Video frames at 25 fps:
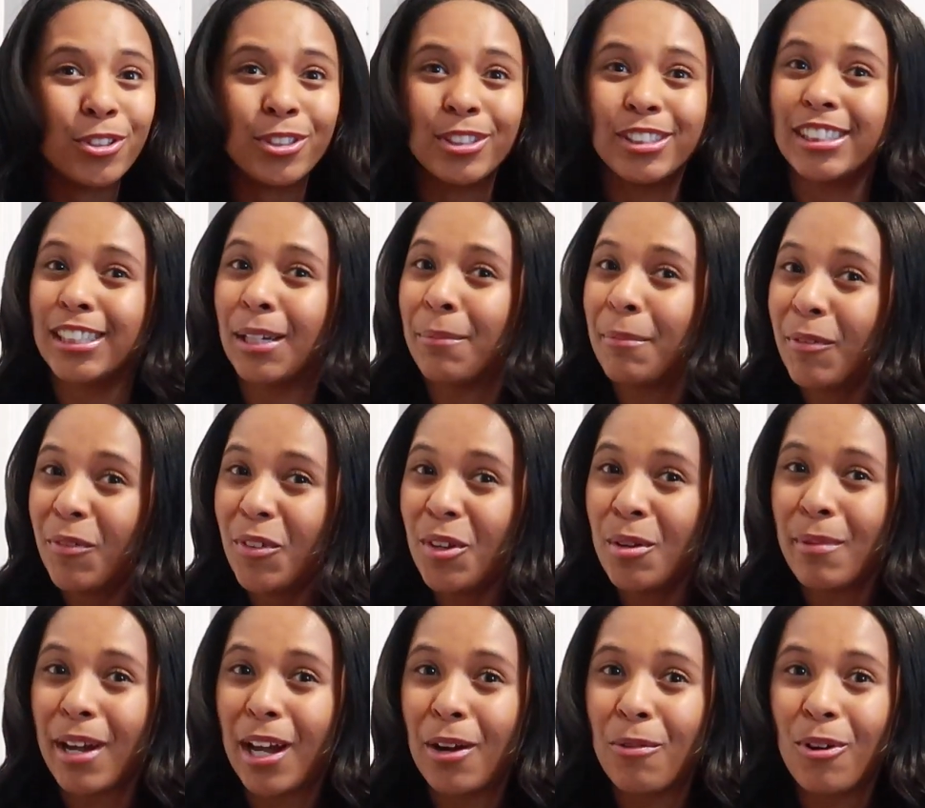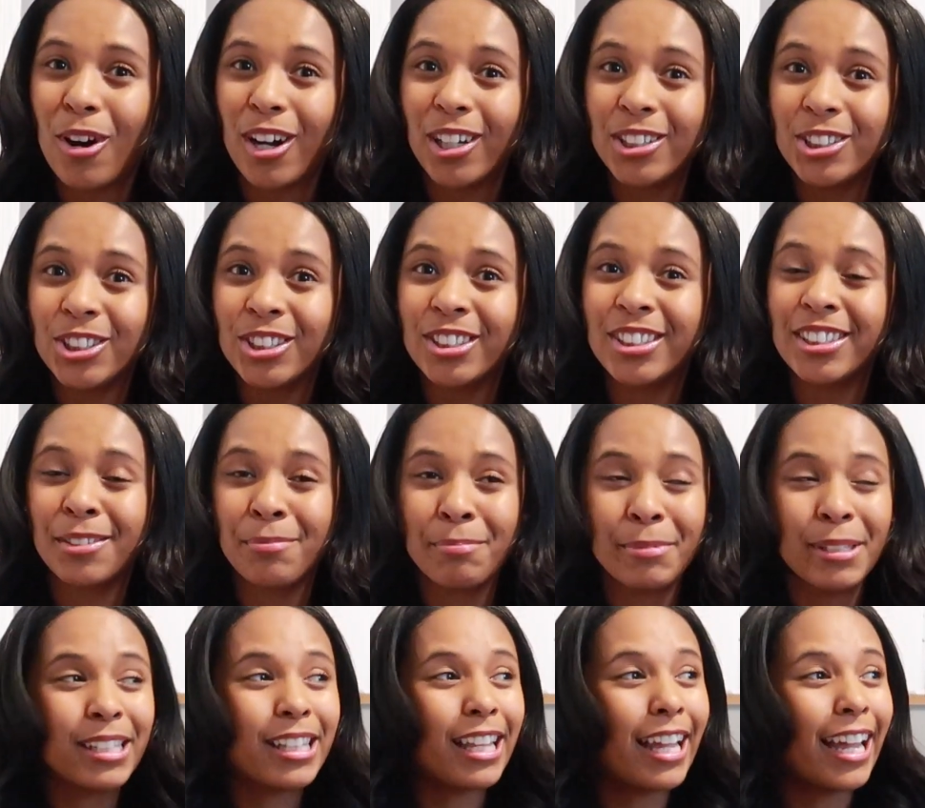Some of you might watch this and
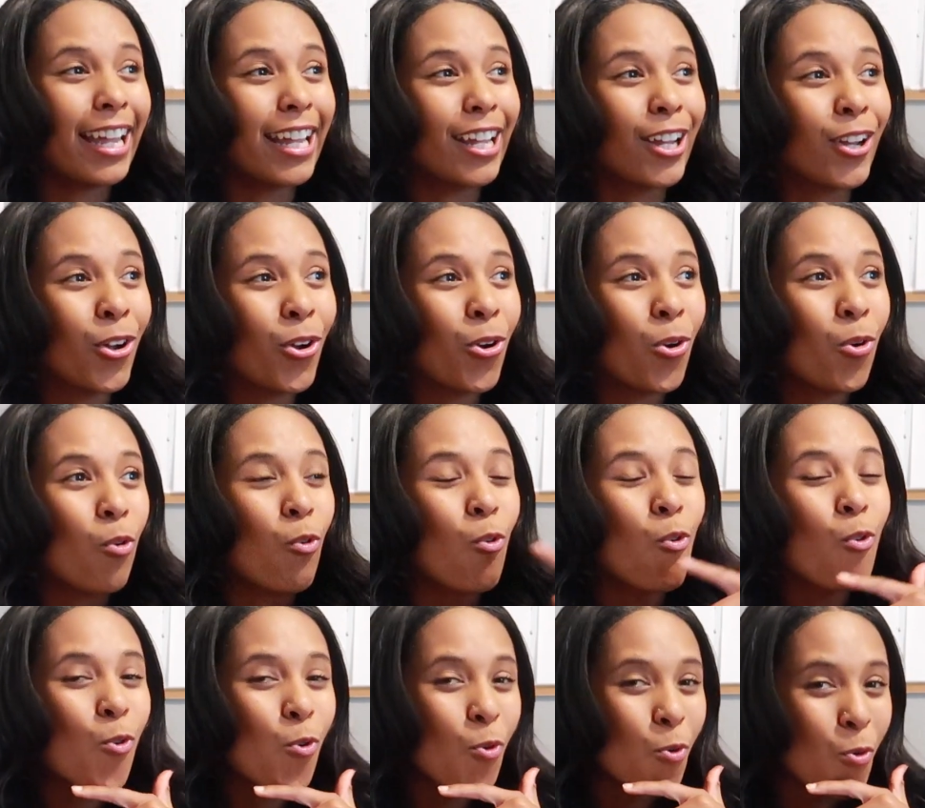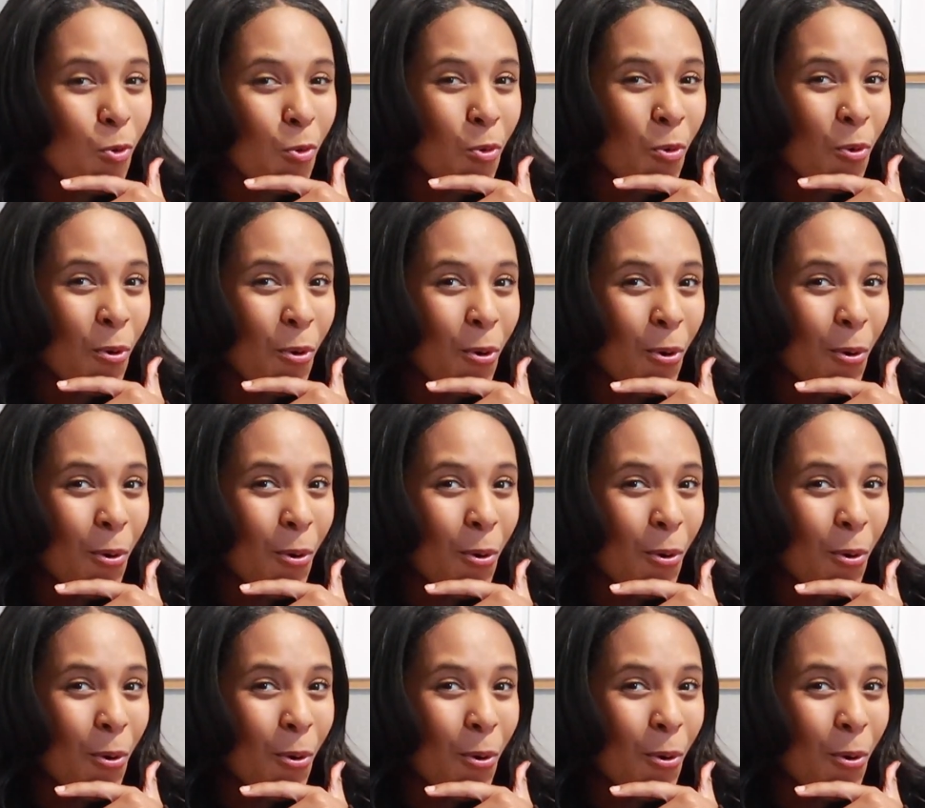be like, ooh,